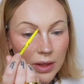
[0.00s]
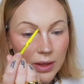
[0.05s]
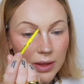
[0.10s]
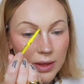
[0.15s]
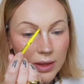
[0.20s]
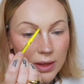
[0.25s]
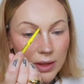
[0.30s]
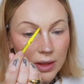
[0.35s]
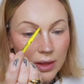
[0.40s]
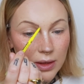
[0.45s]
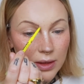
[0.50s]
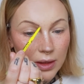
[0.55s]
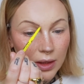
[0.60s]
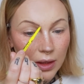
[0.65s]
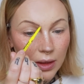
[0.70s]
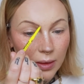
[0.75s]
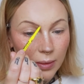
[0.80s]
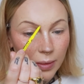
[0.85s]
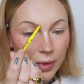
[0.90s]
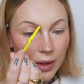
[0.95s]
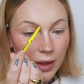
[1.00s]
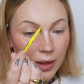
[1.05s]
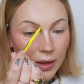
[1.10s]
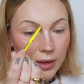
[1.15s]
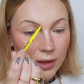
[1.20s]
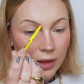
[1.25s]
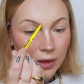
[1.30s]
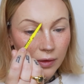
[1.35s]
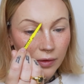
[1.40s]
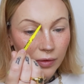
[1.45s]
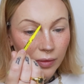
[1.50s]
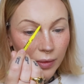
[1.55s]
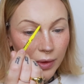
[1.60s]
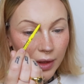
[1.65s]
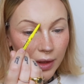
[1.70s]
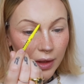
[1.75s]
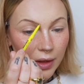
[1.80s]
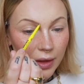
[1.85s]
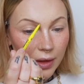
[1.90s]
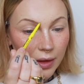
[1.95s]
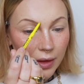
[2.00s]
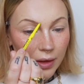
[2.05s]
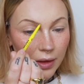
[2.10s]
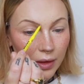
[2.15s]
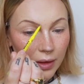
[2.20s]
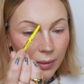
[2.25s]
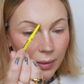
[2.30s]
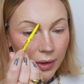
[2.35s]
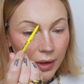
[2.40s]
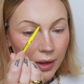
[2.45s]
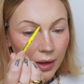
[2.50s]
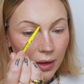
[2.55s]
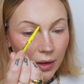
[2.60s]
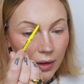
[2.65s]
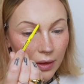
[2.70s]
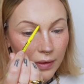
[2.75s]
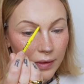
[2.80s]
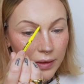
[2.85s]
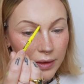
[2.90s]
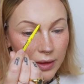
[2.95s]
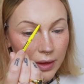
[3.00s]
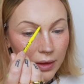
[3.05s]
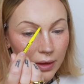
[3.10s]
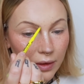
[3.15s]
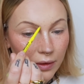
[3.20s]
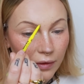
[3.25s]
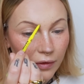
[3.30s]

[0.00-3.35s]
Since I plucked off my eyebrows in